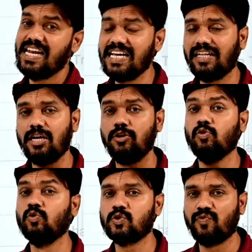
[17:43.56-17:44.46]
any other
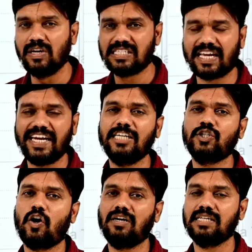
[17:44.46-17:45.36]
useful
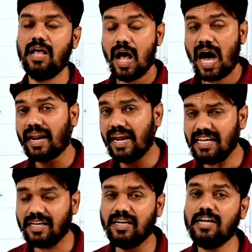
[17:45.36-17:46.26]
screenshots or
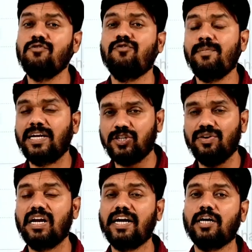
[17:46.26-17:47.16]
any other
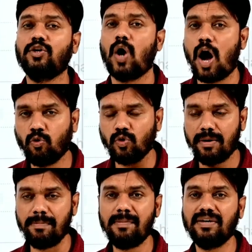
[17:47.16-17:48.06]
information related to how to
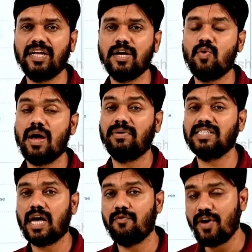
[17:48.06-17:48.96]
implement the
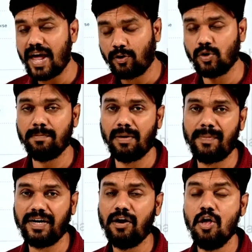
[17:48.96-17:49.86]
requirements or where to
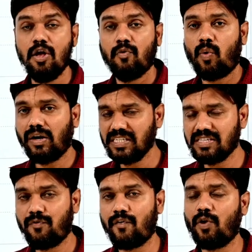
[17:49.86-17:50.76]
implement, what
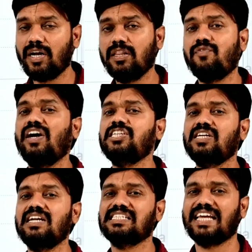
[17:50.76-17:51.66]
are the
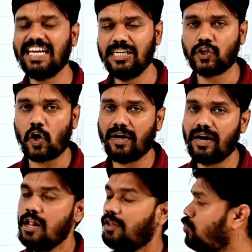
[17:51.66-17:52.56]
functional screenshot,